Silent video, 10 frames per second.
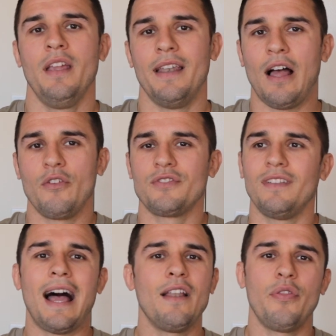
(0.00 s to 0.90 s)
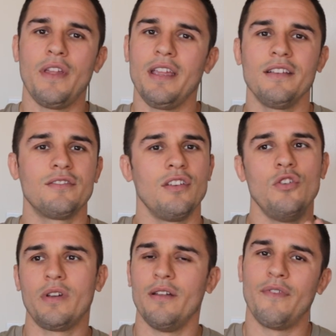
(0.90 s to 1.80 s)
Now, there's a lot of things
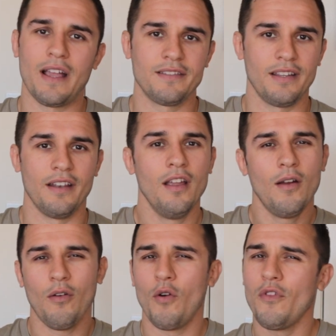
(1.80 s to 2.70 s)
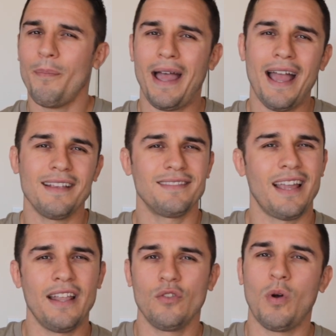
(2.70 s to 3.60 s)
you can invest in. Over the past
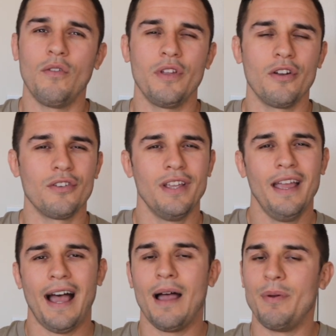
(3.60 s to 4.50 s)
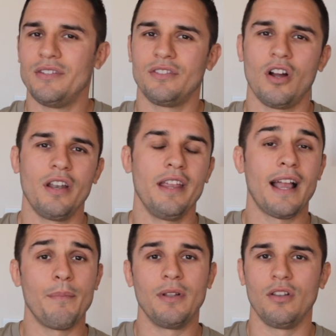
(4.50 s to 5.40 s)
10, 12 years, I've been studying,
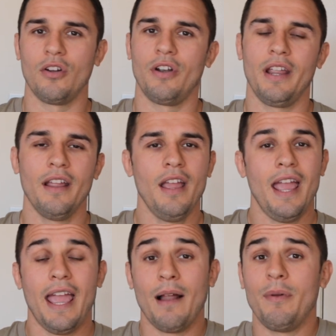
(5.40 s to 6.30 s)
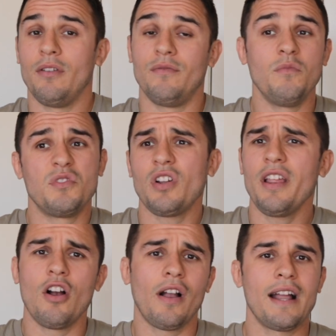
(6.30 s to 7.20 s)
I've been learning, and I've been
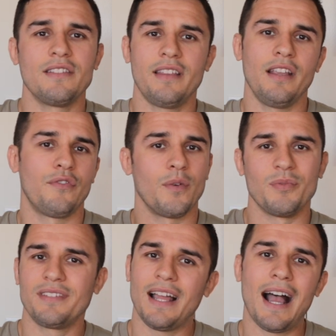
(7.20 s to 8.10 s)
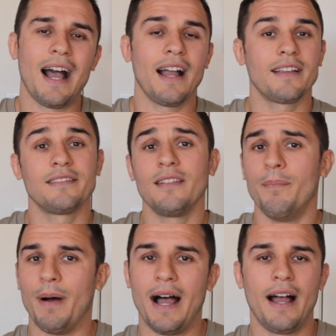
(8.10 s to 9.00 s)
studying all kinds of things from stocks to
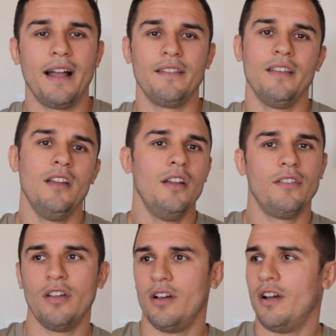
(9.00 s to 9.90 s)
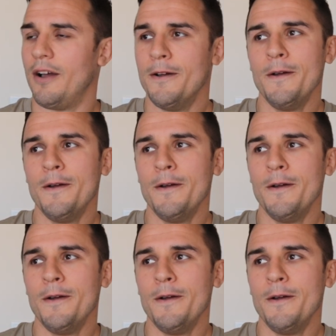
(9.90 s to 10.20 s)
bonds to